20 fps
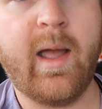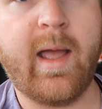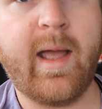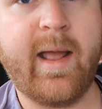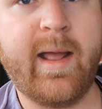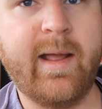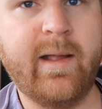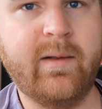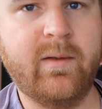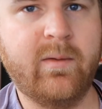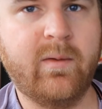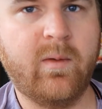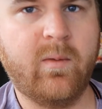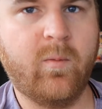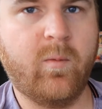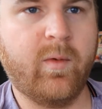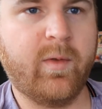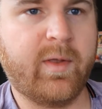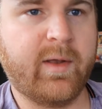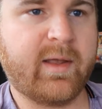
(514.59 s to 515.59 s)
And
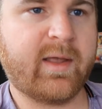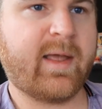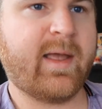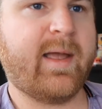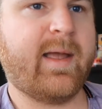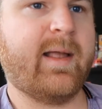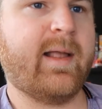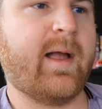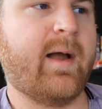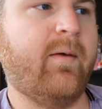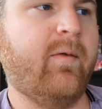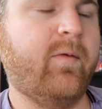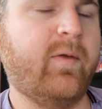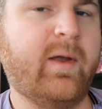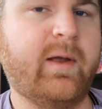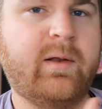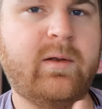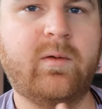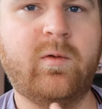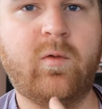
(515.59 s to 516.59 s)
with a kit, I was
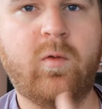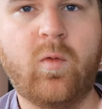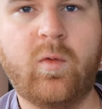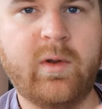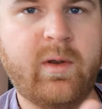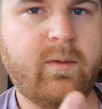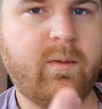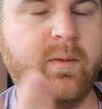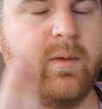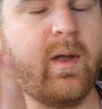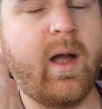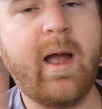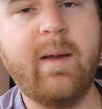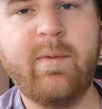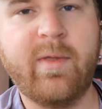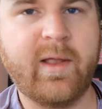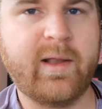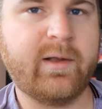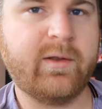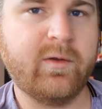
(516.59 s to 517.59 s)
like
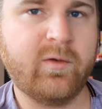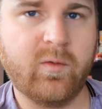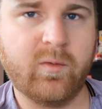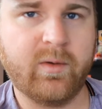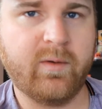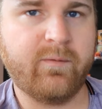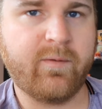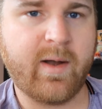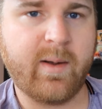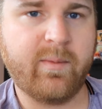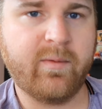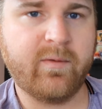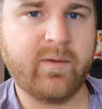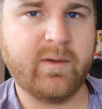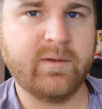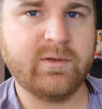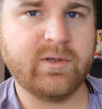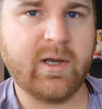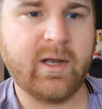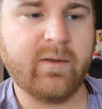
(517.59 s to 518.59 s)
hypothetically
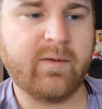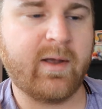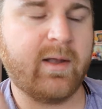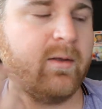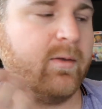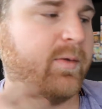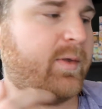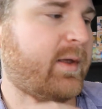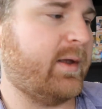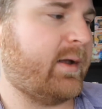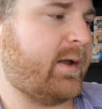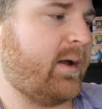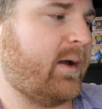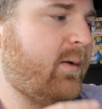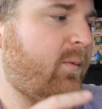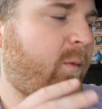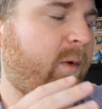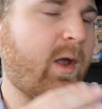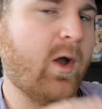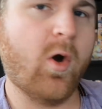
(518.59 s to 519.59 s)
25% chance. I don't think
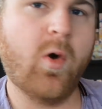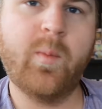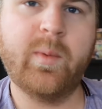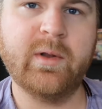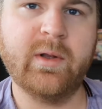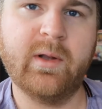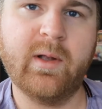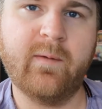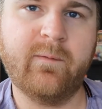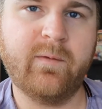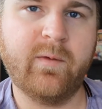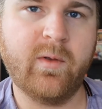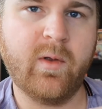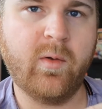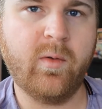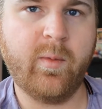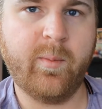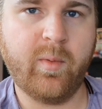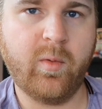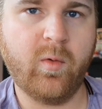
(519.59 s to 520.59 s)
we opened enough to
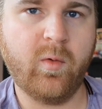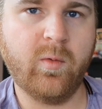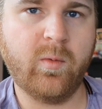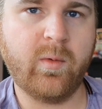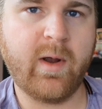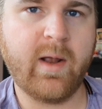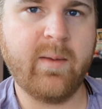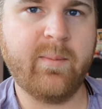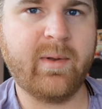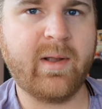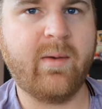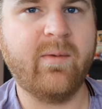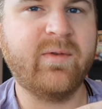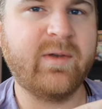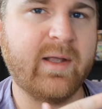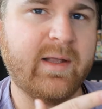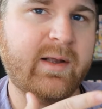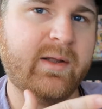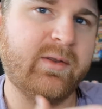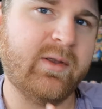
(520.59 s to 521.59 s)
know the pull rate, but I was
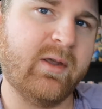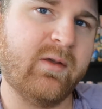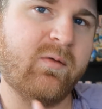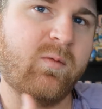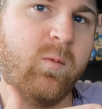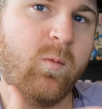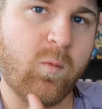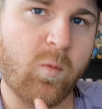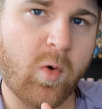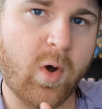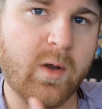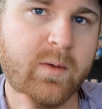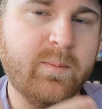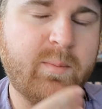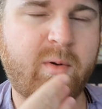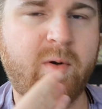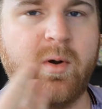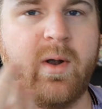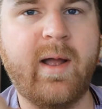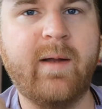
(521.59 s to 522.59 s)
getting at least 1
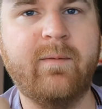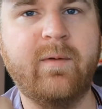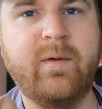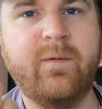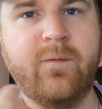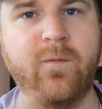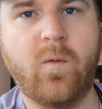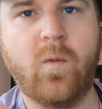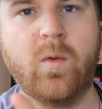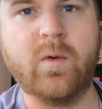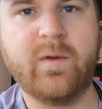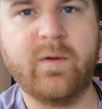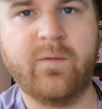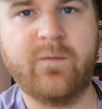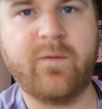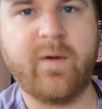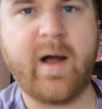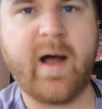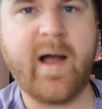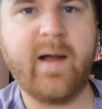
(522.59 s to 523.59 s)
per every 4 to
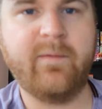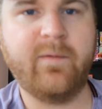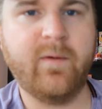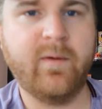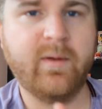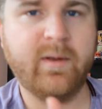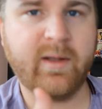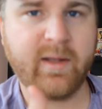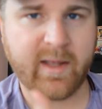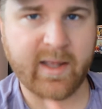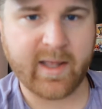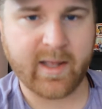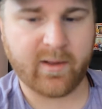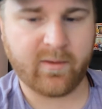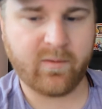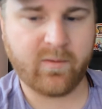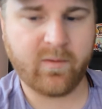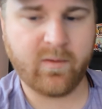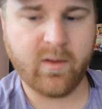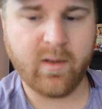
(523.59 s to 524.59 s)
5
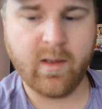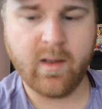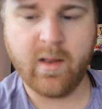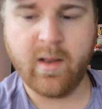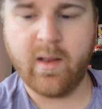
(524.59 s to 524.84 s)
kits.